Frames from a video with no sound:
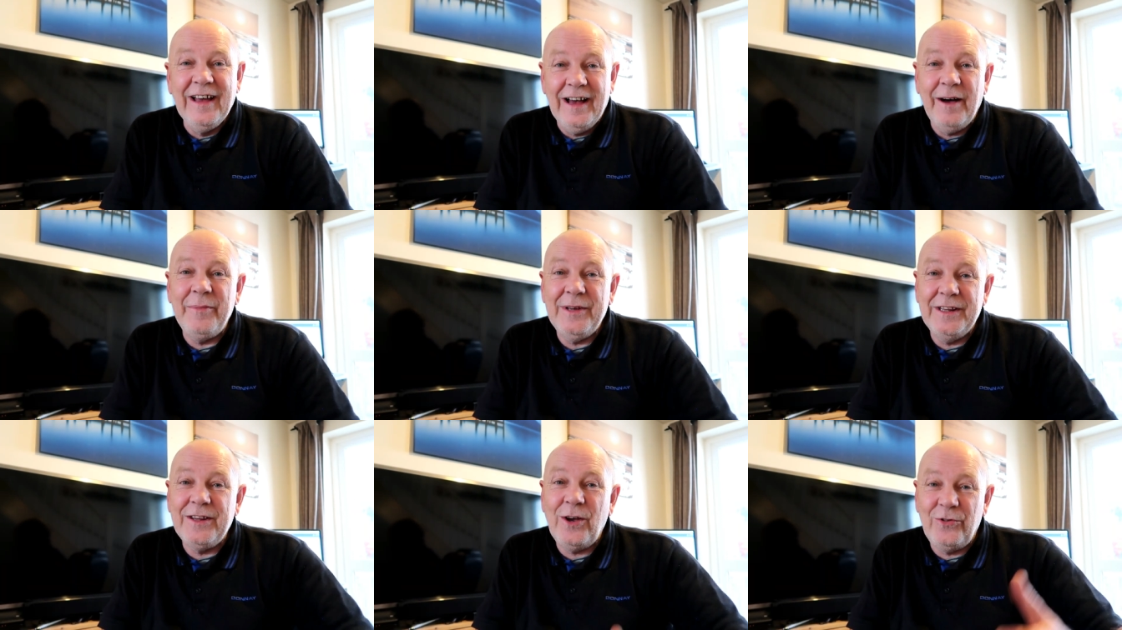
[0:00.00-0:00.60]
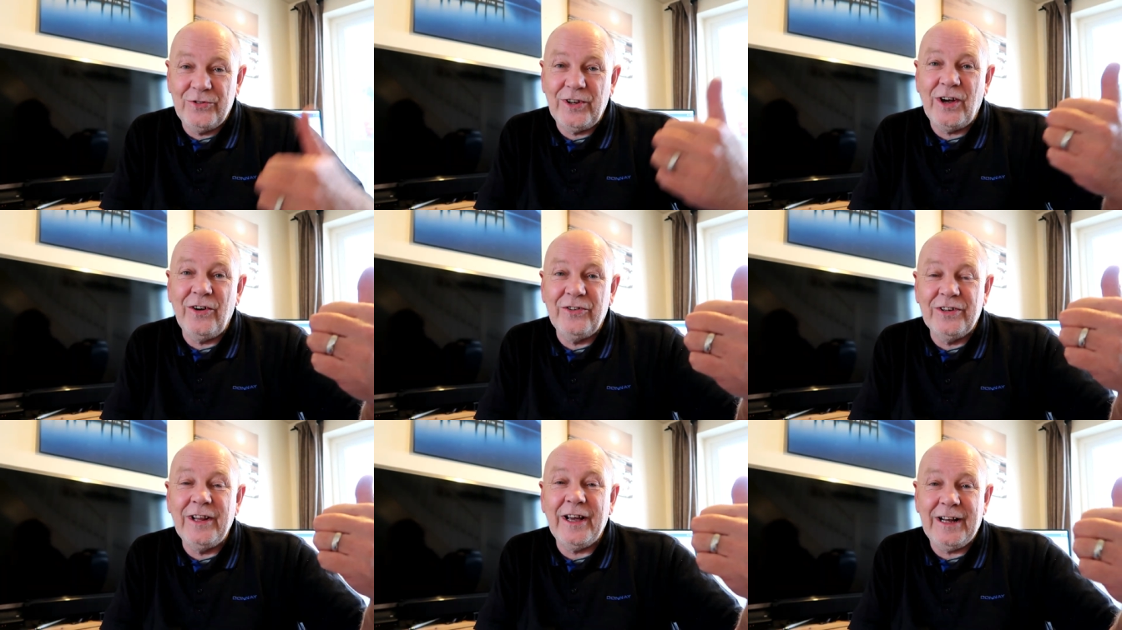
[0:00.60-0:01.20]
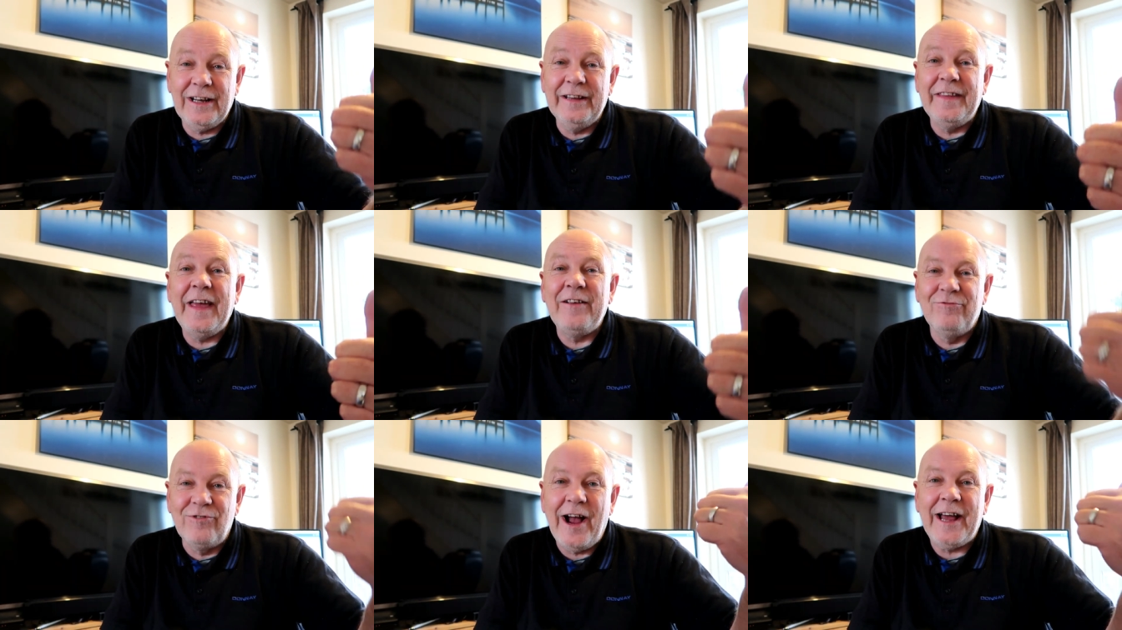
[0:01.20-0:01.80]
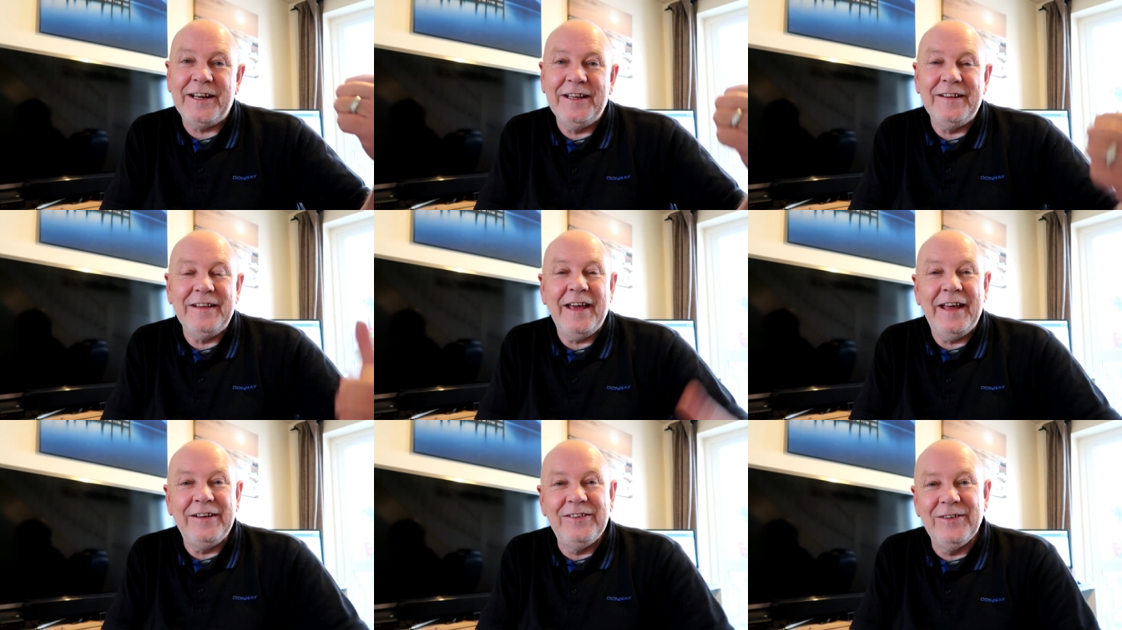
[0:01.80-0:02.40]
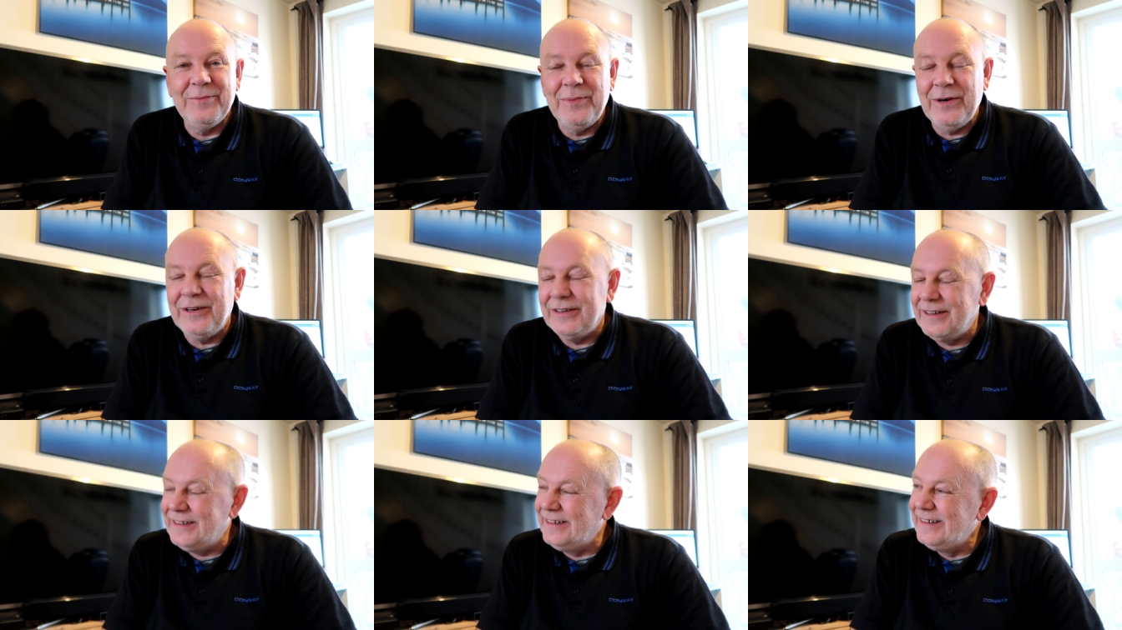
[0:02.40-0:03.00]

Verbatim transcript: I mean, those guys, luckily, they ran in the end. But